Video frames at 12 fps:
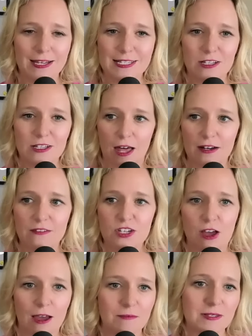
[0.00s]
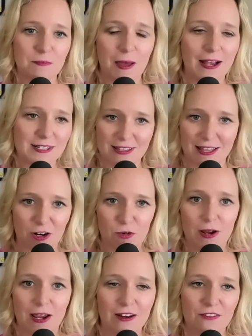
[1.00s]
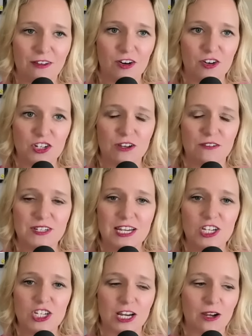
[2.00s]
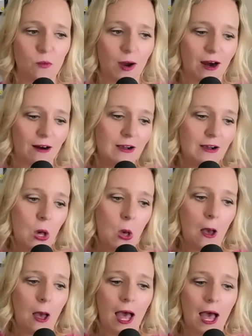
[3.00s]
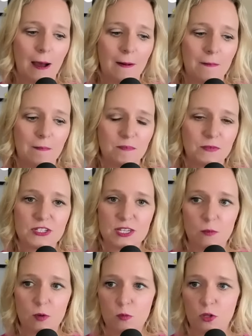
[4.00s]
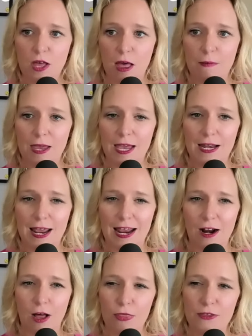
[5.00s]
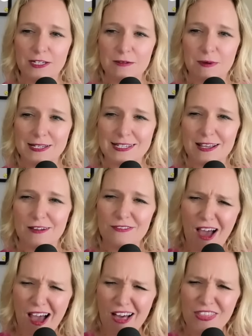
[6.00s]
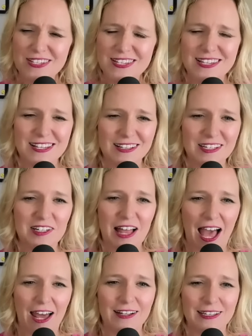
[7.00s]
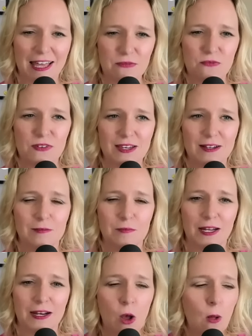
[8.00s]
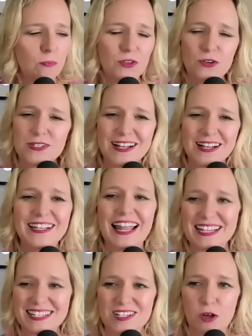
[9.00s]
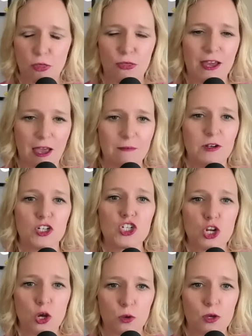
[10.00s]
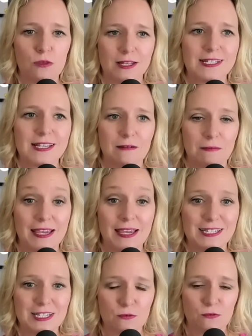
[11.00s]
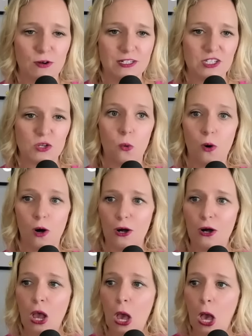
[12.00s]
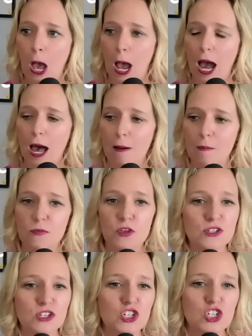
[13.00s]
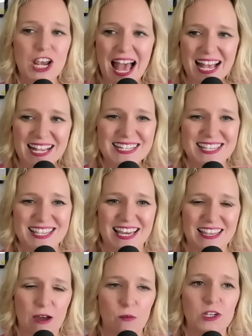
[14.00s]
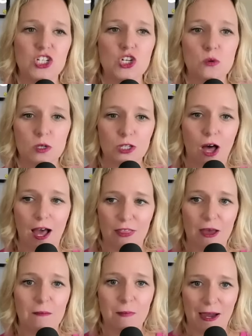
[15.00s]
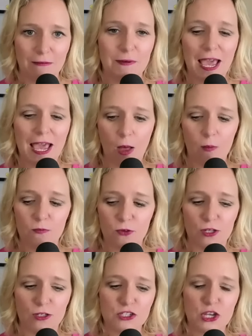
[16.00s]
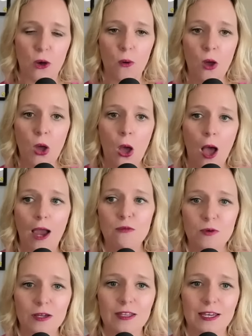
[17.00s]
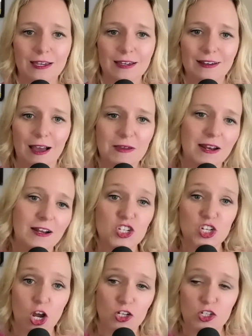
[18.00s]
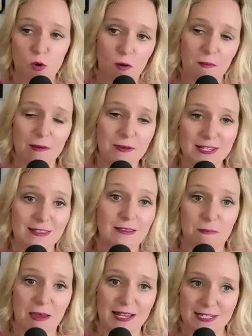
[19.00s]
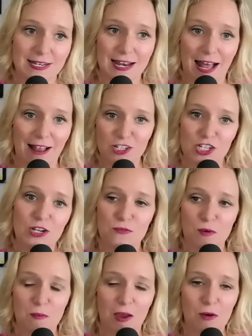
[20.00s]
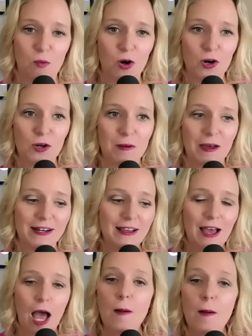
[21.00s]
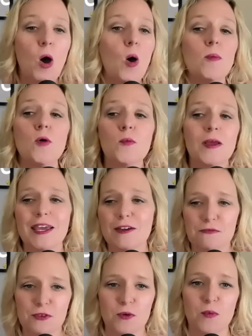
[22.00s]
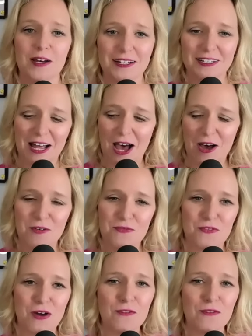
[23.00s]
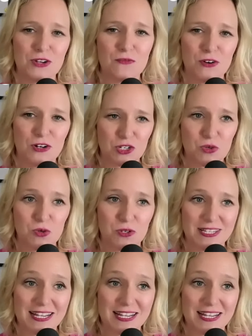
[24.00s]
It's a lot of times back to that creative energy of teaching where someone will come in and I'll think to myself, oh, this is a little out of left field, but there's a classical thing I'm going to show you that's going to make a difference. Or there's a jazz thing that we do a lot that might be helpful. So I mean, a junk drawer maybe isn't the best analogy for my work, but a potpourri, if you will, of different tools.